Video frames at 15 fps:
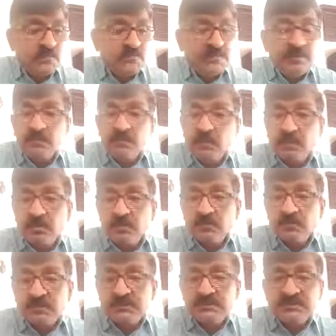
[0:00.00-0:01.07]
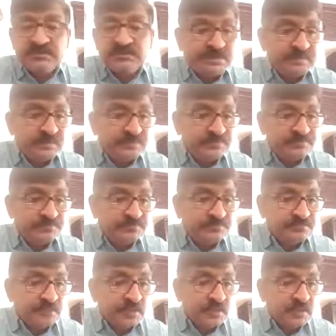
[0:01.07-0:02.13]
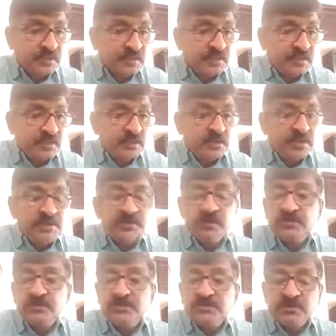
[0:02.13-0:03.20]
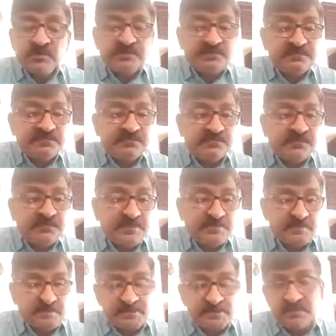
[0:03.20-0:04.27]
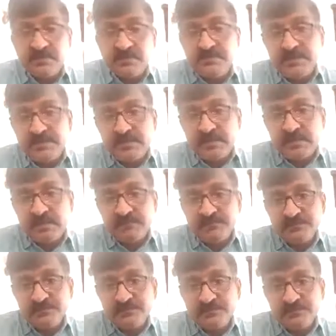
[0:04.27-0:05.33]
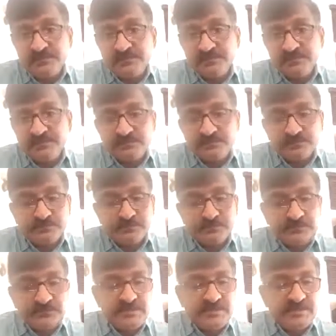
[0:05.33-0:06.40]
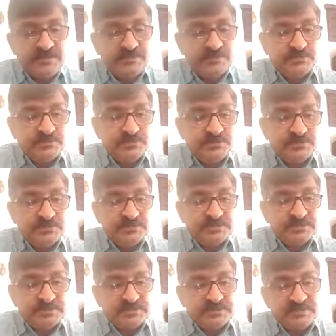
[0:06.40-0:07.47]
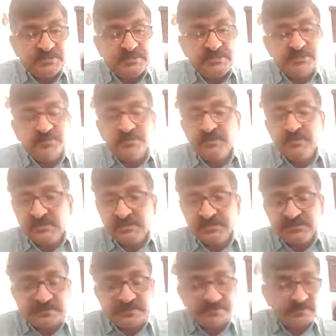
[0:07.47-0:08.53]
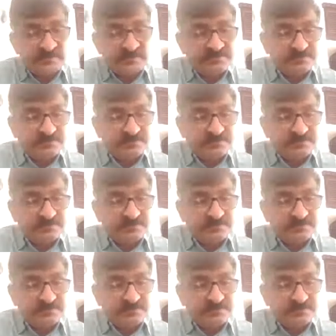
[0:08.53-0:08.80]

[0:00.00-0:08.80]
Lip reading: Pinbar one stay, erosion of tip of the interpapilla, leading to lesion extending to margin gingiva,